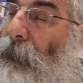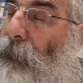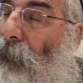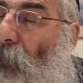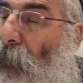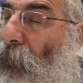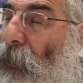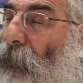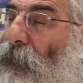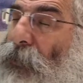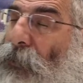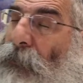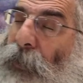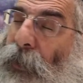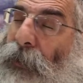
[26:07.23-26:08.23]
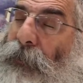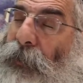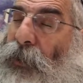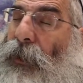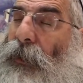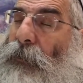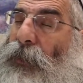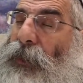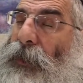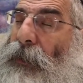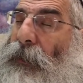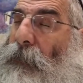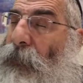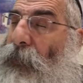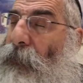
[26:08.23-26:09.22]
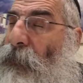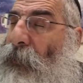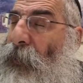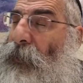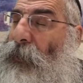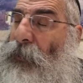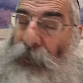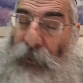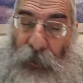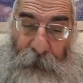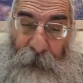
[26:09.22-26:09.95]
Okay, so in Poda besholom we see them both very clearly.